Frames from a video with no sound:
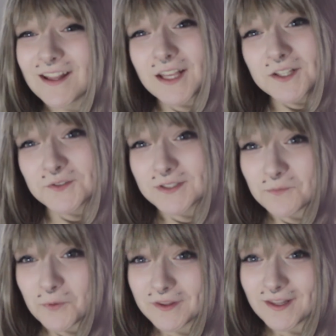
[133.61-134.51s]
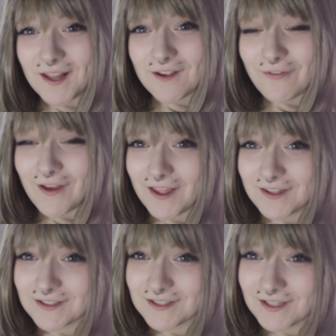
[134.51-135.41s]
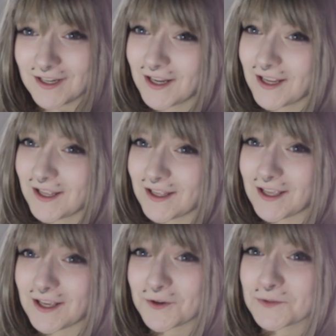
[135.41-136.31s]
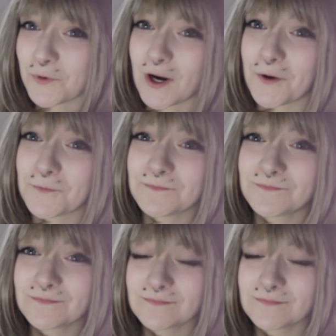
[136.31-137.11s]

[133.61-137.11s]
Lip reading: they get to some point in their life and it goes brown.